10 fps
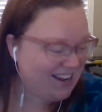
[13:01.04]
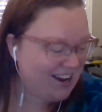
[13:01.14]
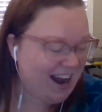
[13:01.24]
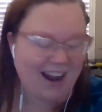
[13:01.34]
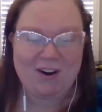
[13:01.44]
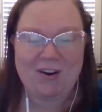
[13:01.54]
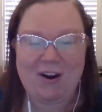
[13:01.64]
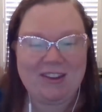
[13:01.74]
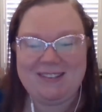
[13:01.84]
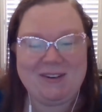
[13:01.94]
Good. I know.
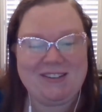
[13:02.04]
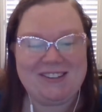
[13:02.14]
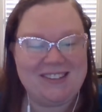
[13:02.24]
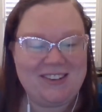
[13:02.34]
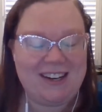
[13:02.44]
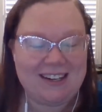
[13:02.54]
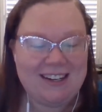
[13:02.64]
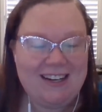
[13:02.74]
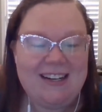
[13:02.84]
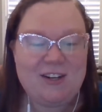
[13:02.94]
All these books are so good.
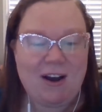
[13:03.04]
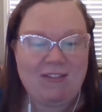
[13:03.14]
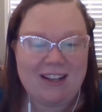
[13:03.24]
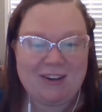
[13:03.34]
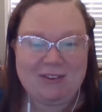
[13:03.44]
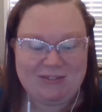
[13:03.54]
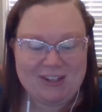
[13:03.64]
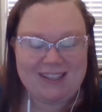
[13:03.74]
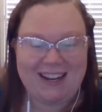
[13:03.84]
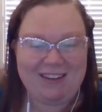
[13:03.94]
Do you have another one for
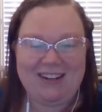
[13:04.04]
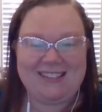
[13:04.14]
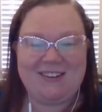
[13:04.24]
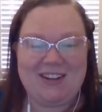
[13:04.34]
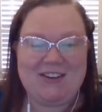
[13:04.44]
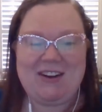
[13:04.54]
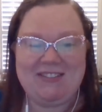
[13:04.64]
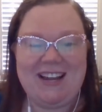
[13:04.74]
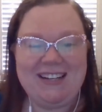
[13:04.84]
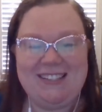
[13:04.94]
us? I can't wait to see what you have
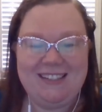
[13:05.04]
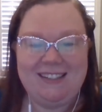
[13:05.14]
next.